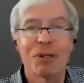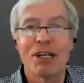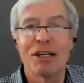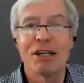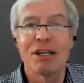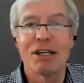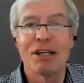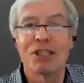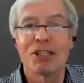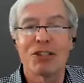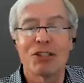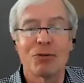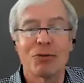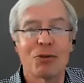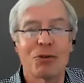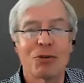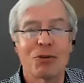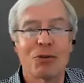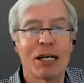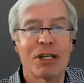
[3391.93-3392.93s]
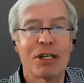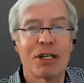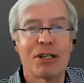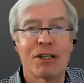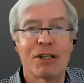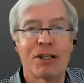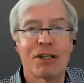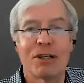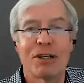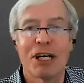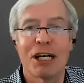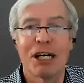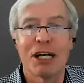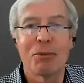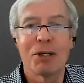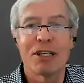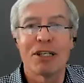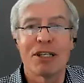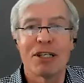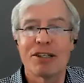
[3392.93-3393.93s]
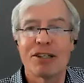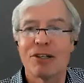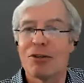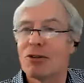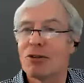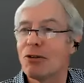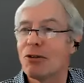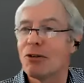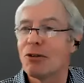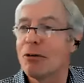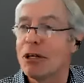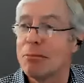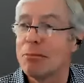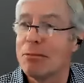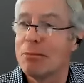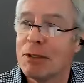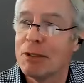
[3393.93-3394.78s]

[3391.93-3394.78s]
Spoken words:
conversation. We're happy to take those, right, Rob?